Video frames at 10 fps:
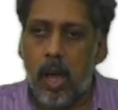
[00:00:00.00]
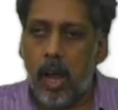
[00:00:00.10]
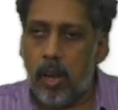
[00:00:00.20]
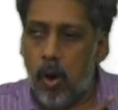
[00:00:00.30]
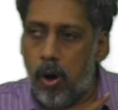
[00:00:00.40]

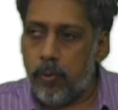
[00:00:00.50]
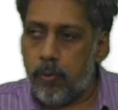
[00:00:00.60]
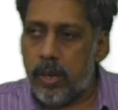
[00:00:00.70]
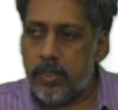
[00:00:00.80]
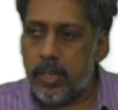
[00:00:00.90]
a loan
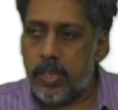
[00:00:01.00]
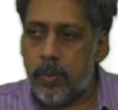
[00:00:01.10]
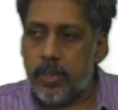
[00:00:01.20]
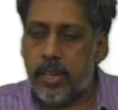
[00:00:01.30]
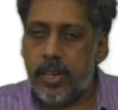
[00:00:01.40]
funds, nothing
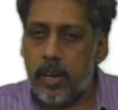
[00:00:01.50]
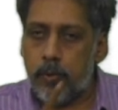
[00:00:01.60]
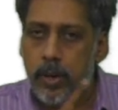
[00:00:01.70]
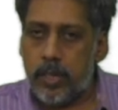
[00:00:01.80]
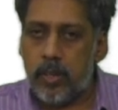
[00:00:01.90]
but the debt
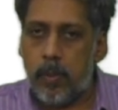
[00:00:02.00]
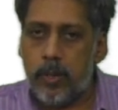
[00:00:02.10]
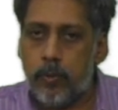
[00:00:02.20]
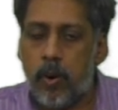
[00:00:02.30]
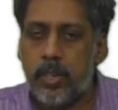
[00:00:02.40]
funds, how
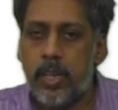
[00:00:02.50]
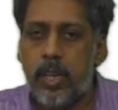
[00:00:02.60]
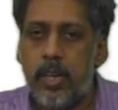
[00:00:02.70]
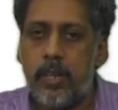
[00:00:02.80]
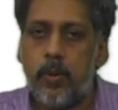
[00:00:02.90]
much?
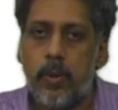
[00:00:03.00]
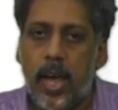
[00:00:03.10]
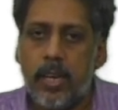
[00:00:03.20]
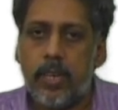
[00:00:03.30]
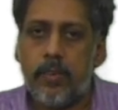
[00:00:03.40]
40, to yeah.
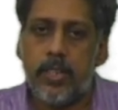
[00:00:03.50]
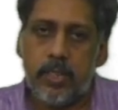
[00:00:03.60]
lakh given.